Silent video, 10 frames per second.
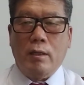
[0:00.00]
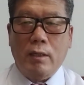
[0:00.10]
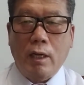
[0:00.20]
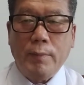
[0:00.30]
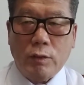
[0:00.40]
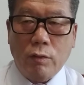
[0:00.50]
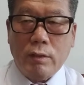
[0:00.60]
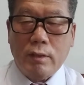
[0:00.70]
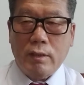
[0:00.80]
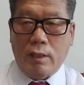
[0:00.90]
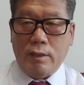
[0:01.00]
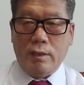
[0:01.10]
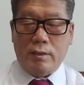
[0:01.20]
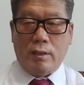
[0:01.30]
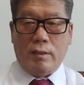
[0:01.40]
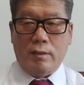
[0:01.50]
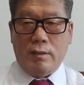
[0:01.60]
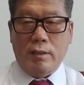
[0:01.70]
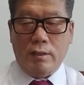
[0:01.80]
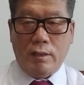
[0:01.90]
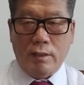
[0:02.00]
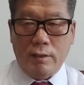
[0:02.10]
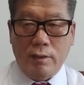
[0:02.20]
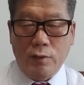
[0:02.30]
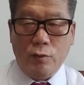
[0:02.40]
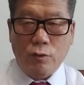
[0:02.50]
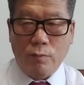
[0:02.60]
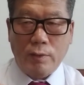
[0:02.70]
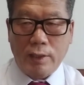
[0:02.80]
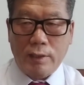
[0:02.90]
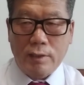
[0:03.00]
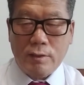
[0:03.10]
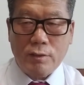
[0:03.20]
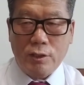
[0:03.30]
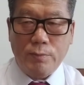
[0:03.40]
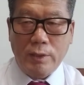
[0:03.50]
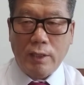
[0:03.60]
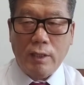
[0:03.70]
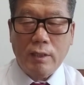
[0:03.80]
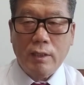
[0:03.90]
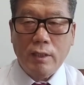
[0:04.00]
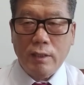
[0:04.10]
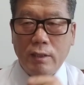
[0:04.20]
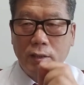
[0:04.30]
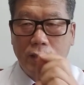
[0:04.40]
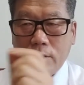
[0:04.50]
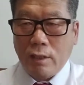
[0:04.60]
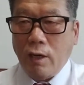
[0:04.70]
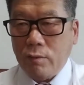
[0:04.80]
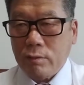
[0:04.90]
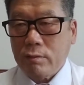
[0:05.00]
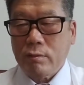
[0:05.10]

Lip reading: Amazon, like this, they can issue like this CPR and discount